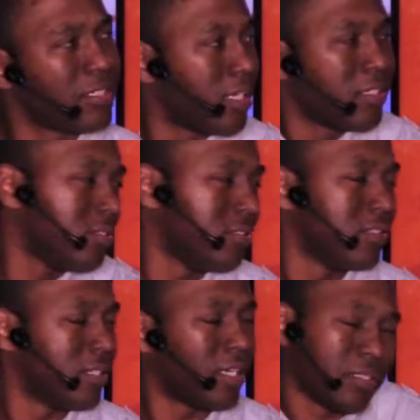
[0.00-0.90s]
Because
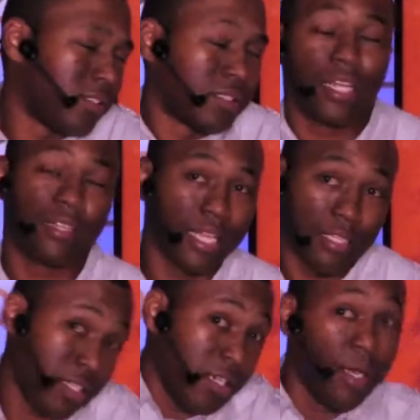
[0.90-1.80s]
I'm just kind of
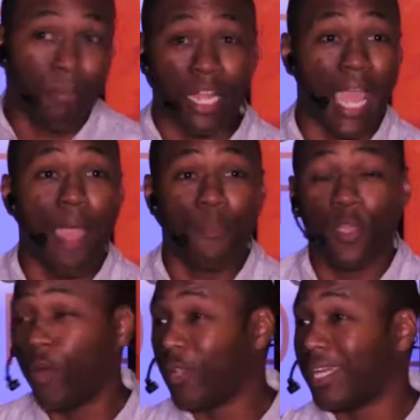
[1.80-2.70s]
like, I'm a
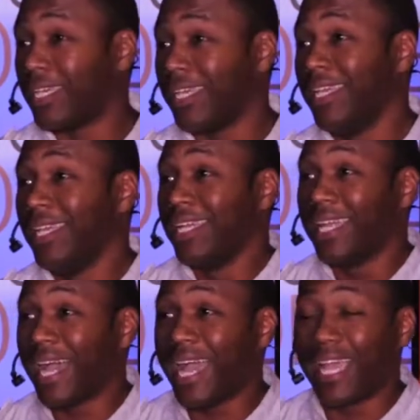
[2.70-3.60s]
happy-go-lucky
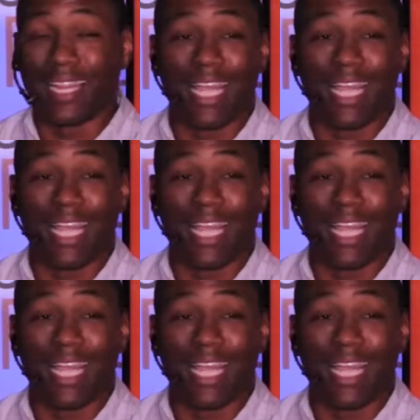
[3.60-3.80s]
guy.